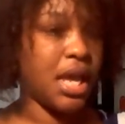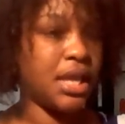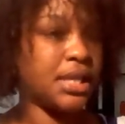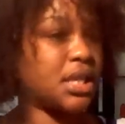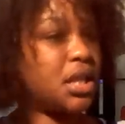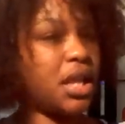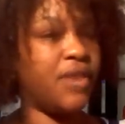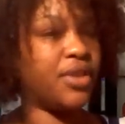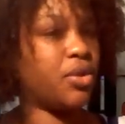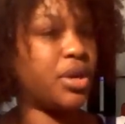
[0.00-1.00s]
is,
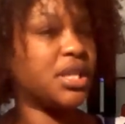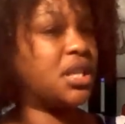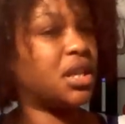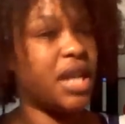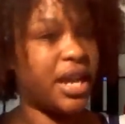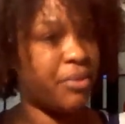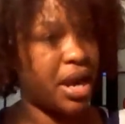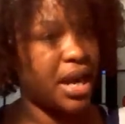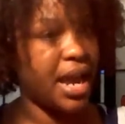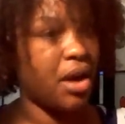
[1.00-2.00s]
even though it doesn't look like it
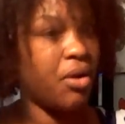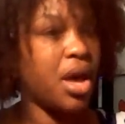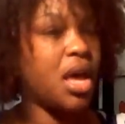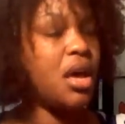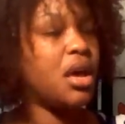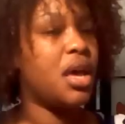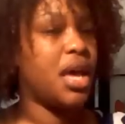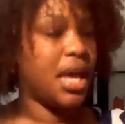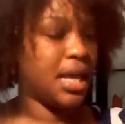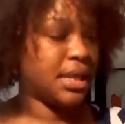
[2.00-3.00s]
right now,
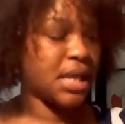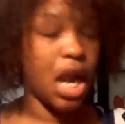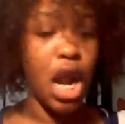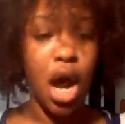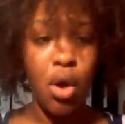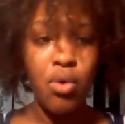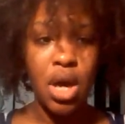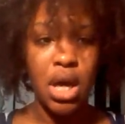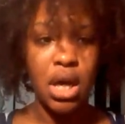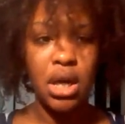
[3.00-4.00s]
is
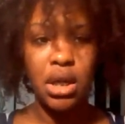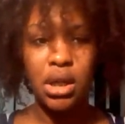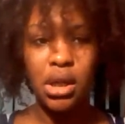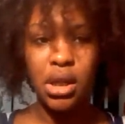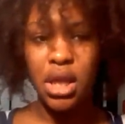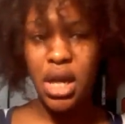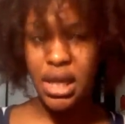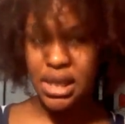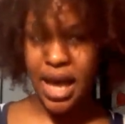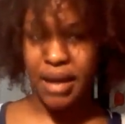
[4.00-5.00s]
longer than
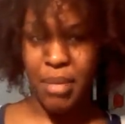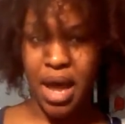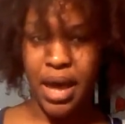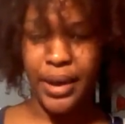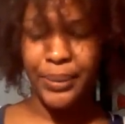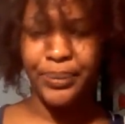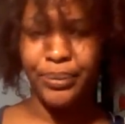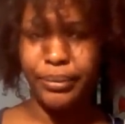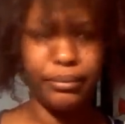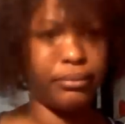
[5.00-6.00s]
this side of my hair.
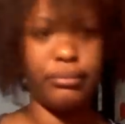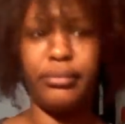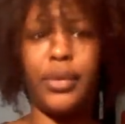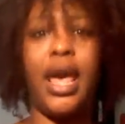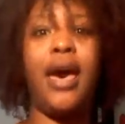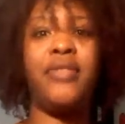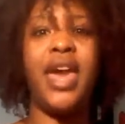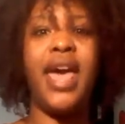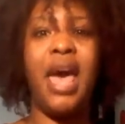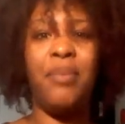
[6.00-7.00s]
How
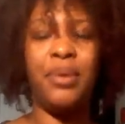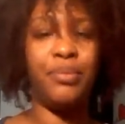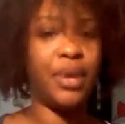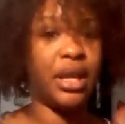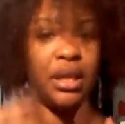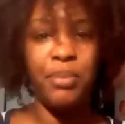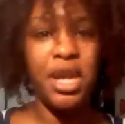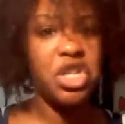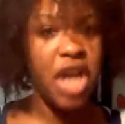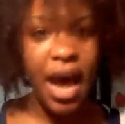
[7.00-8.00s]
that happened? The
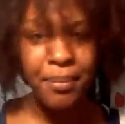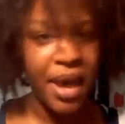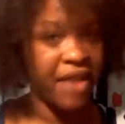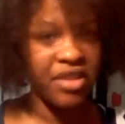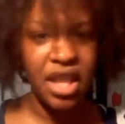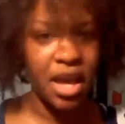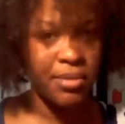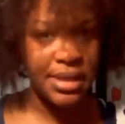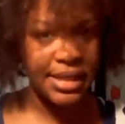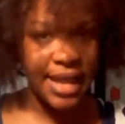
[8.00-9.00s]
big chop,
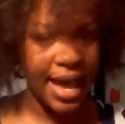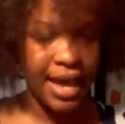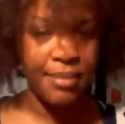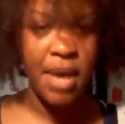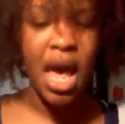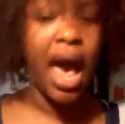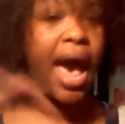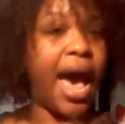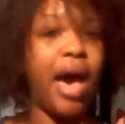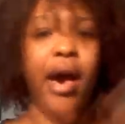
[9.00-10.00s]
everything was the same.
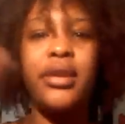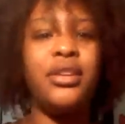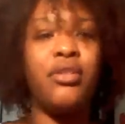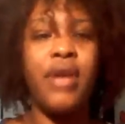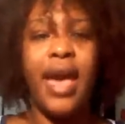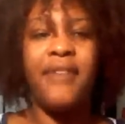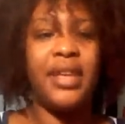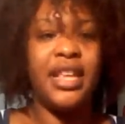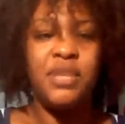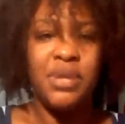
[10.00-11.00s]
I don't have
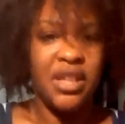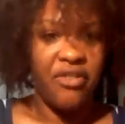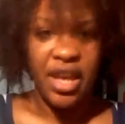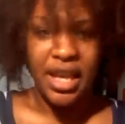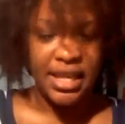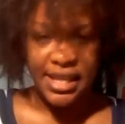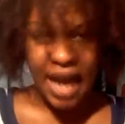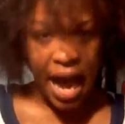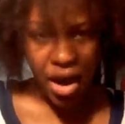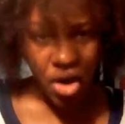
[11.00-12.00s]
any specific
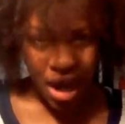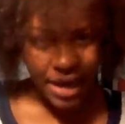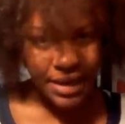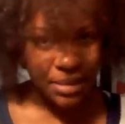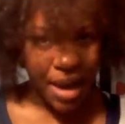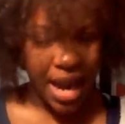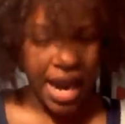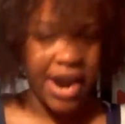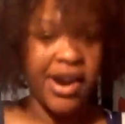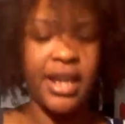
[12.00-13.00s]
style cut into my
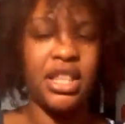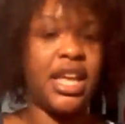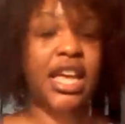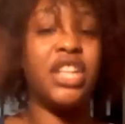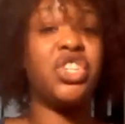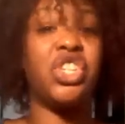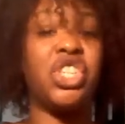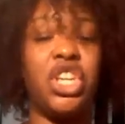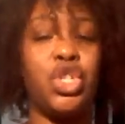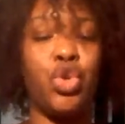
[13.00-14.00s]
hair. The ends
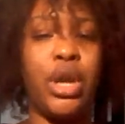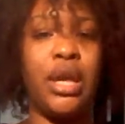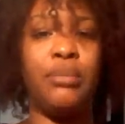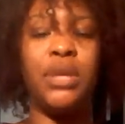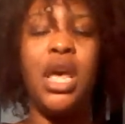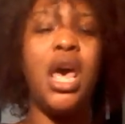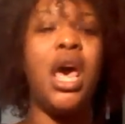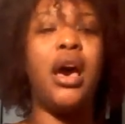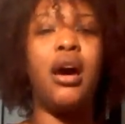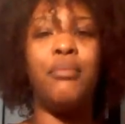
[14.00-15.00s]
just get trimmed.
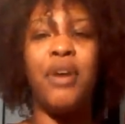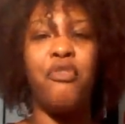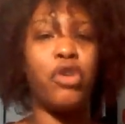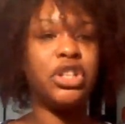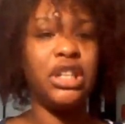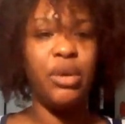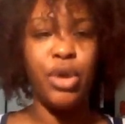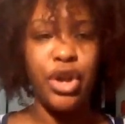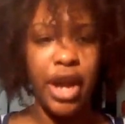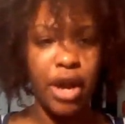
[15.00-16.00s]
Unfortunately,
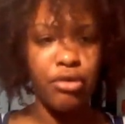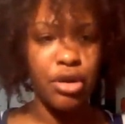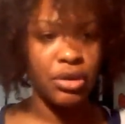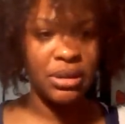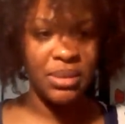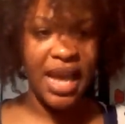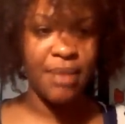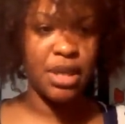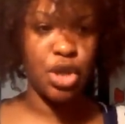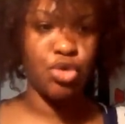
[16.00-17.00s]
when your hair grows
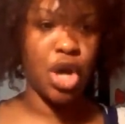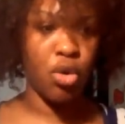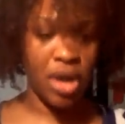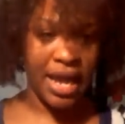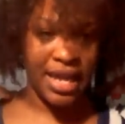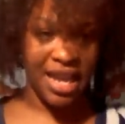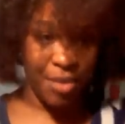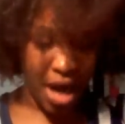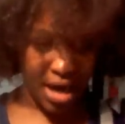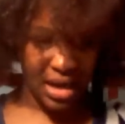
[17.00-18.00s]
sometimes and you don't like
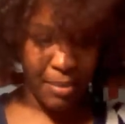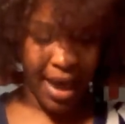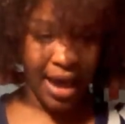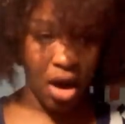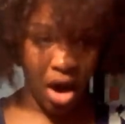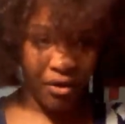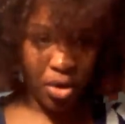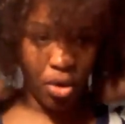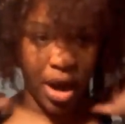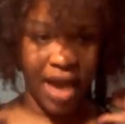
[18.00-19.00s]
keep cutting the back off
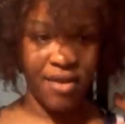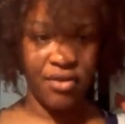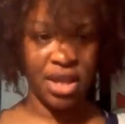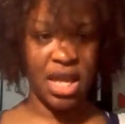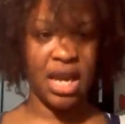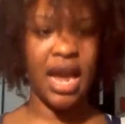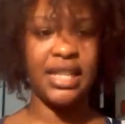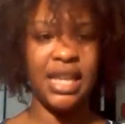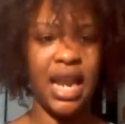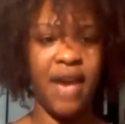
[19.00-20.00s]
in order to have everything
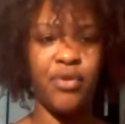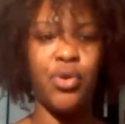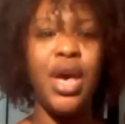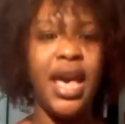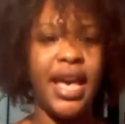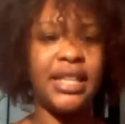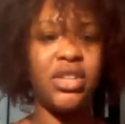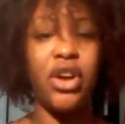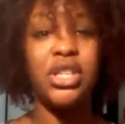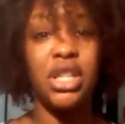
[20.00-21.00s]
nice and level, it
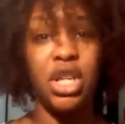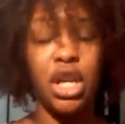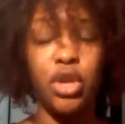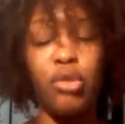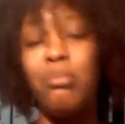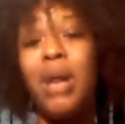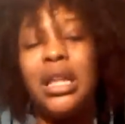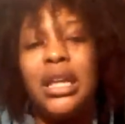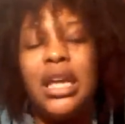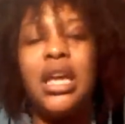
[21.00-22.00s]
starts to look a little
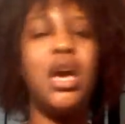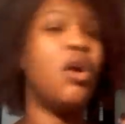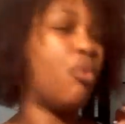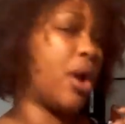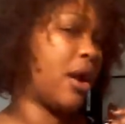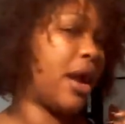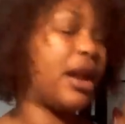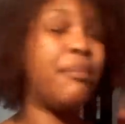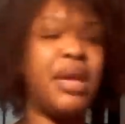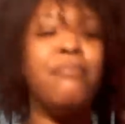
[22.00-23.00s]
mullety.
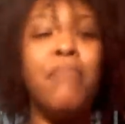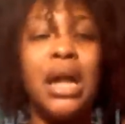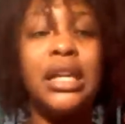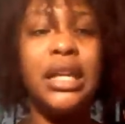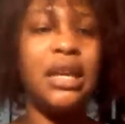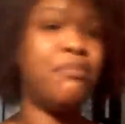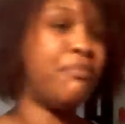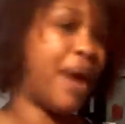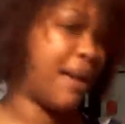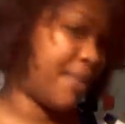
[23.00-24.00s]
And I mean mullety
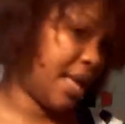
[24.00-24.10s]
by